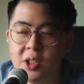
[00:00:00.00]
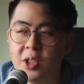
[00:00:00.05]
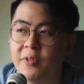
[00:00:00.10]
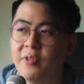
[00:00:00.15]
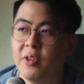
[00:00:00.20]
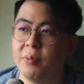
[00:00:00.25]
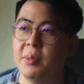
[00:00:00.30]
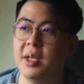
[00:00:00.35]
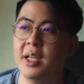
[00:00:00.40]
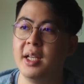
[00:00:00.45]
So
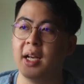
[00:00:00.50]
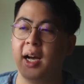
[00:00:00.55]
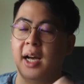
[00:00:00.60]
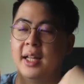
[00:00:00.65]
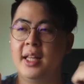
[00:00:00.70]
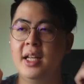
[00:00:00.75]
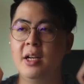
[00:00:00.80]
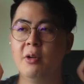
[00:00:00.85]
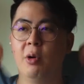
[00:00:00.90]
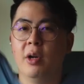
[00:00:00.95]
for me, I
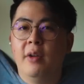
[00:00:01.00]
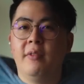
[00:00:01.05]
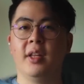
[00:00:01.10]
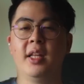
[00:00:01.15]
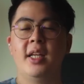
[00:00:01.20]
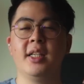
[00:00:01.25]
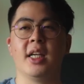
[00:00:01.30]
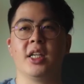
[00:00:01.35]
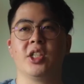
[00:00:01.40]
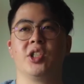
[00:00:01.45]
think one of the
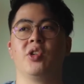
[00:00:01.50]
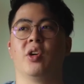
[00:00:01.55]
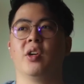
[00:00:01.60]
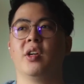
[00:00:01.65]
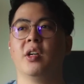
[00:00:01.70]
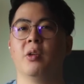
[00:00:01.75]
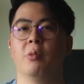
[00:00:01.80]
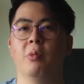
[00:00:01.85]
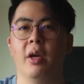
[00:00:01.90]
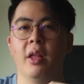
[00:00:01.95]
things I
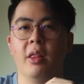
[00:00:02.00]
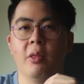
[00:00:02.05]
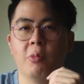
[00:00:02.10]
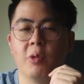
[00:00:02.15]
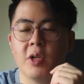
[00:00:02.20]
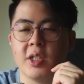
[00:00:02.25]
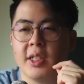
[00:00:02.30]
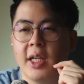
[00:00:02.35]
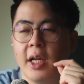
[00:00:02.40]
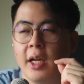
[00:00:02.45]
struggled with
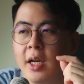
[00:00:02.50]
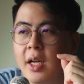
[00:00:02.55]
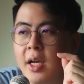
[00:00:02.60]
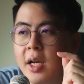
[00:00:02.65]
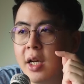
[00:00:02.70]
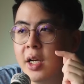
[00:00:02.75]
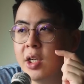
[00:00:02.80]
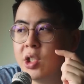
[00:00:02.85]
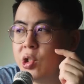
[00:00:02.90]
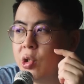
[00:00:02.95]
was that
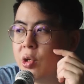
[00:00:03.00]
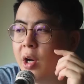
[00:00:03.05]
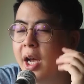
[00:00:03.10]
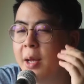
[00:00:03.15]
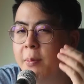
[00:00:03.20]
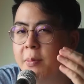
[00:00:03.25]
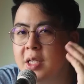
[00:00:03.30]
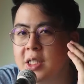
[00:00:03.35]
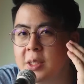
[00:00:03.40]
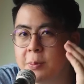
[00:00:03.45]
should
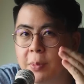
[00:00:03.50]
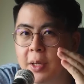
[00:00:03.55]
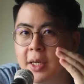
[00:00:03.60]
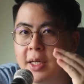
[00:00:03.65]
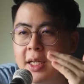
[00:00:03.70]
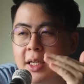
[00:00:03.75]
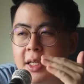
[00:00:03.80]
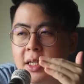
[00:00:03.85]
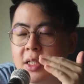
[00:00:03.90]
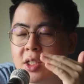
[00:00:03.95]
I be
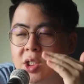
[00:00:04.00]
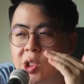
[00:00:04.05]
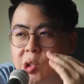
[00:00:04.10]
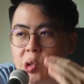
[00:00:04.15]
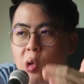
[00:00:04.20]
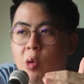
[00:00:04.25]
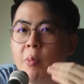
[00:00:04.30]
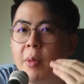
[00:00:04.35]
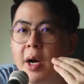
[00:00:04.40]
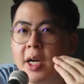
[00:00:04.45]
spending
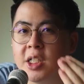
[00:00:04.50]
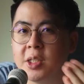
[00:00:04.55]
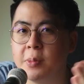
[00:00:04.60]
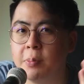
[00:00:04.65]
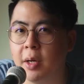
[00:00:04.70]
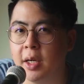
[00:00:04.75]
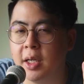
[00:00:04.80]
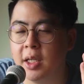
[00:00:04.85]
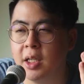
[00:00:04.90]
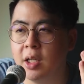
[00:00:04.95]
so much
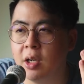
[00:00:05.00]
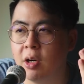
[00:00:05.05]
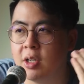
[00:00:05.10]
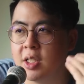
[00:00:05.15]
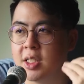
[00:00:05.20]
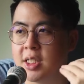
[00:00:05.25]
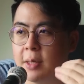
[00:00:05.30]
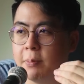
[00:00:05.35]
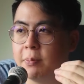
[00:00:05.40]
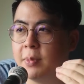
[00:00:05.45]
money on
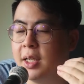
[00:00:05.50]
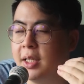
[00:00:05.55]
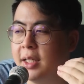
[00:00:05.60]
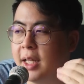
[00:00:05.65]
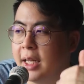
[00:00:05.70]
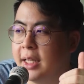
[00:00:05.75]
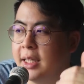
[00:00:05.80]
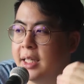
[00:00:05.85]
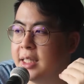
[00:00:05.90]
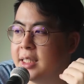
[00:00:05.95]
something
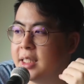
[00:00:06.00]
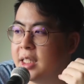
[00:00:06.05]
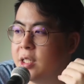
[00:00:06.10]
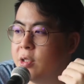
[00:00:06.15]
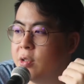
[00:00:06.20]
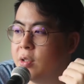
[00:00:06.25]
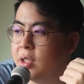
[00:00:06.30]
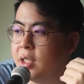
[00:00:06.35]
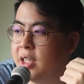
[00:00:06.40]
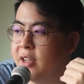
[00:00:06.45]
that
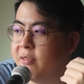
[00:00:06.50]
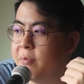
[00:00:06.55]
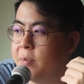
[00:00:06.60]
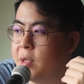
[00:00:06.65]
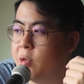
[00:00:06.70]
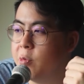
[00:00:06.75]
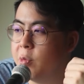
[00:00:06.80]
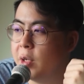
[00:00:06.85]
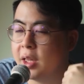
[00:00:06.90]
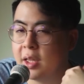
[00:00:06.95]
doesn't give
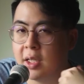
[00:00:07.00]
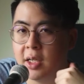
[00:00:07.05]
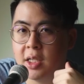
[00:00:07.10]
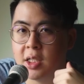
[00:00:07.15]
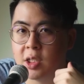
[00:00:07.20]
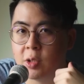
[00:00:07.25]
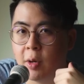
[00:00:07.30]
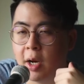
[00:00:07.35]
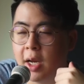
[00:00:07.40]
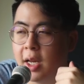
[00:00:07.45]
me
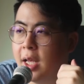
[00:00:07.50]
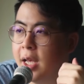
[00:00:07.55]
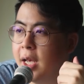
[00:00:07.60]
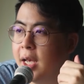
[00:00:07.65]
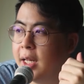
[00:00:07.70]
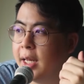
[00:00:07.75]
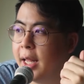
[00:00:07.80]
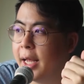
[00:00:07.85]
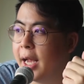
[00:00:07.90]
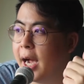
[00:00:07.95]
returns, right?
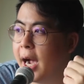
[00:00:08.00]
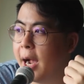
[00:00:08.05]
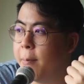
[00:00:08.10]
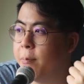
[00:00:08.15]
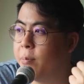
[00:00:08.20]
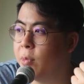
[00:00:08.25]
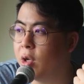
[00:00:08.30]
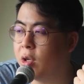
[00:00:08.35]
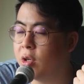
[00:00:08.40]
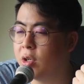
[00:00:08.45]
Like
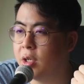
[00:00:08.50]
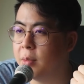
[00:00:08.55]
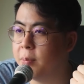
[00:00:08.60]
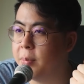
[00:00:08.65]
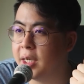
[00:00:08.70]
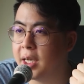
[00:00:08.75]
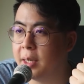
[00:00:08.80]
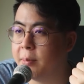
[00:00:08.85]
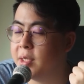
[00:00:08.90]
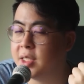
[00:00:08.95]
I'm not going to
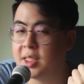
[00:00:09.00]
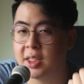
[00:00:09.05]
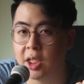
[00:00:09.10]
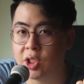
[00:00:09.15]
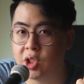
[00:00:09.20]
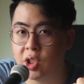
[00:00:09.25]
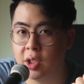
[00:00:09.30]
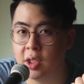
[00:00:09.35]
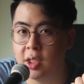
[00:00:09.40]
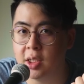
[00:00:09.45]
become a
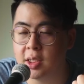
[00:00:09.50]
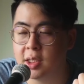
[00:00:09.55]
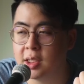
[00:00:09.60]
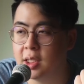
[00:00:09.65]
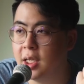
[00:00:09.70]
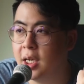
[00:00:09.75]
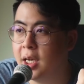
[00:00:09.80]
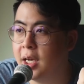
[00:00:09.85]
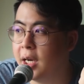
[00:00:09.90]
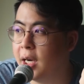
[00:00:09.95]
sessionist.
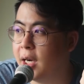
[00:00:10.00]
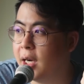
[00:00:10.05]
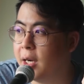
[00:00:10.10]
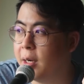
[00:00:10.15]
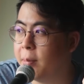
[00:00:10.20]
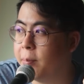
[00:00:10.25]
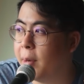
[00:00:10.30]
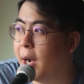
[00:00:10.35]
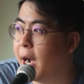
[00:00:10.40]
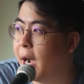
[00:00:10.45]

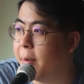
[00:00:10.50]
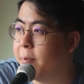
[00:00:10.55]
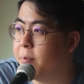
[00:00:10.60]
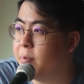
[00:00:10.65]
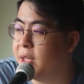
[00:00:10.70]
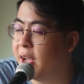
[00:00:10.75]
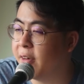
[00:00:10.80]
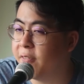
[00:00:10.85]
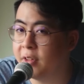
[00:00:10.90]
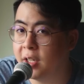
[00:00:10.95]

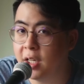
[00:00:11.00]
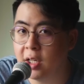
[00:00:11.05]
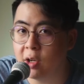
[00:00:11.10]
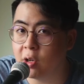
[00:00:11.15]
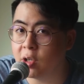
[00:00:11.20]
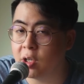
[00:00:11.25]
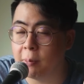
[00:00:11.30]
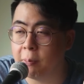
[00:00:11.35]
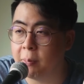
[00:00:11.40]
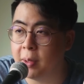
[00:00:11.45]
I'm definitely not
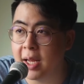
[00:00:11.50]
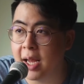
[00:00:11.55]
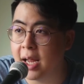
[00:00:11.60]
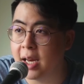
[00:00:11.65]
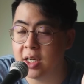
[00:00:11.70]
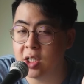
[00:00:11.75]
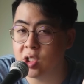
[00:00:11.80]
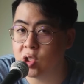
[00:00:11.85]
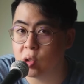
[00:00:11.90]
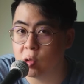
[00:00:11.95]
going to play
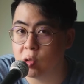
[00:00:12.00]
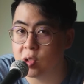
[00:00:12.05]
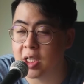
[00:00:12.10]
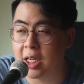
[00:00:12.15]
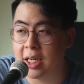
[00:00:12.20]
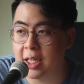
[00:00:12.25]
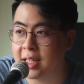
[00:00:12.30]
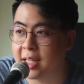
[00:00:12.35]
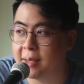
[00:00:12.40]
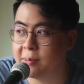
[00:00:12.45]
any shows
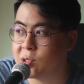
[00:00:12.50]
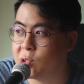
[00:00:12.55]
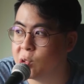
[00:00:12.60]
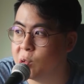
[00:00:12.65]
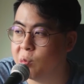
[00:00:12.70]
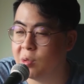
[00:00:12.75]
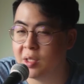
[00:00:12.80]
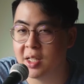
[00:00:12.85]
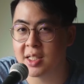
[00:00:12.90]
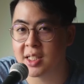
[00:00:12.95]
anytime
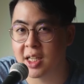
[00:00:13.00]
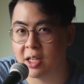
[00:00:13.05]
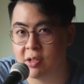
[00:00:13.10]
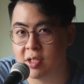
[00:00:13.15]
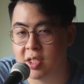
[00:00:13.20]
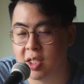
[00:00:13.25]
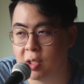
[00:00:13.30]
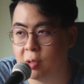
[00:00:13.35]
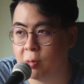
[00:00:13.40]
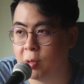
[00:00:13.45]
soon with this
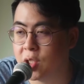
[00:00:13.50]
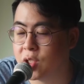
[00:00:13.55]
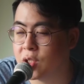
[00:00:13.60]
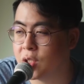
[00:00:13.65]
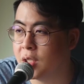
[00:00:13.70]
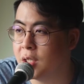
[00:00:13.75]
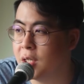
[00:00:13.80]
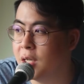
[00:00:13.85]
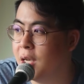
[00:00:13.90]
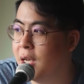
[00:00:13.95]
current
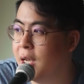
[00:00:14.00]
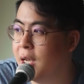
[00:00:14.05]
situation.